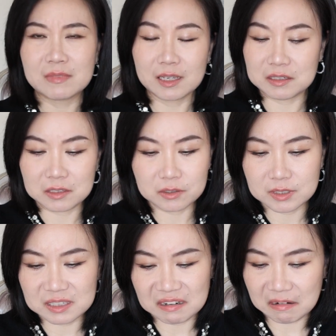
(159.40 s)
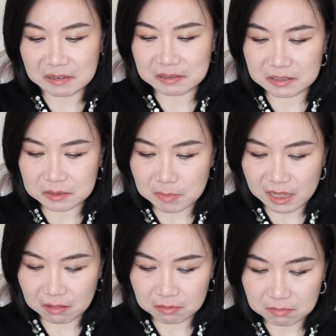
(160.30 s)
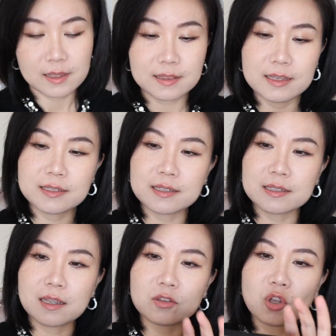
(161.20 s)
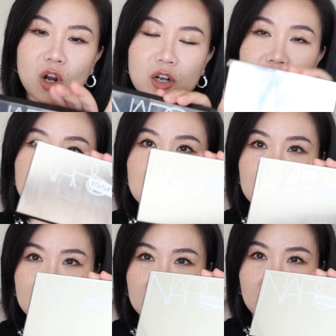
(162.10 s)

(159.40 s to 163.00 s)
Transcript: I still didn't like the smell. This is a NARS.